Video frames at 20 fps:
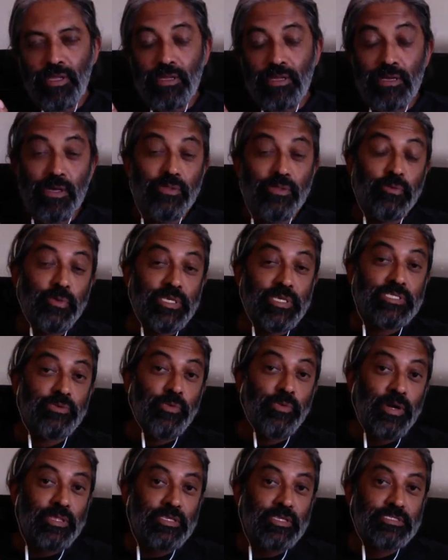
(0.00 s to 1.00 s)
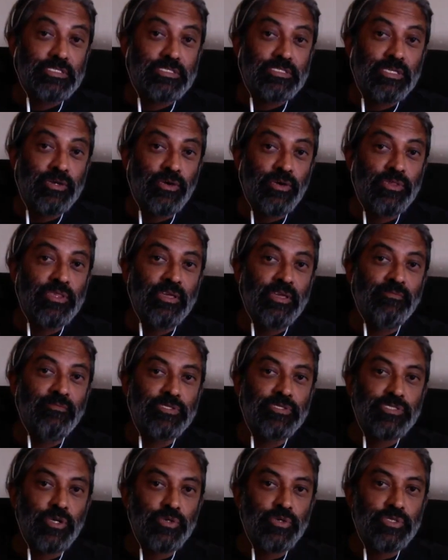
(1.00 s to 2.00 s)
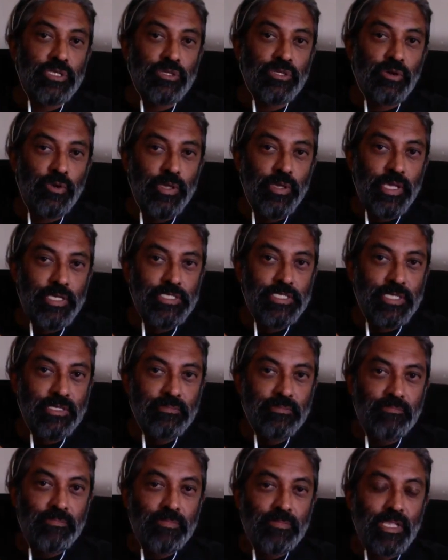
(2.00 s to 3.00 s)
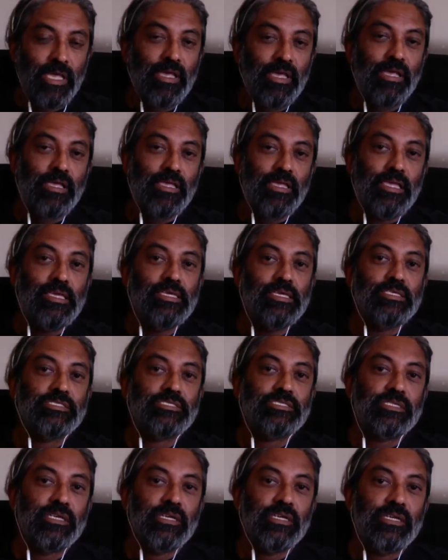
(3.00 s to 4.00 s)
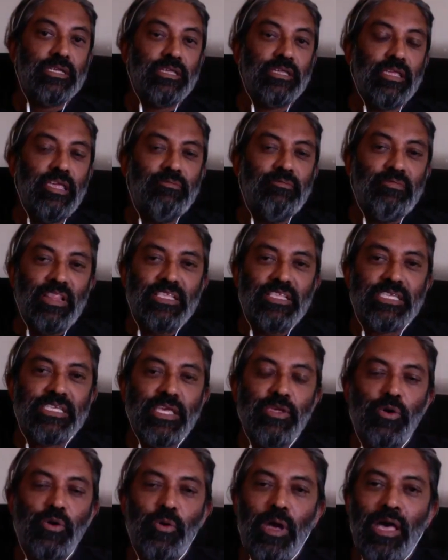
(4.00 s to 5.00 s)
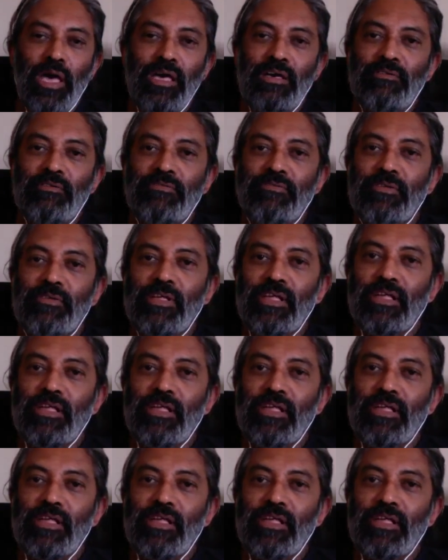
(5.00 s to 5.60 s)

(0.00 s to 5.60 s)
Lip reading: Now, the reason why this is a good thing for social cohesion is, if, let's say, you have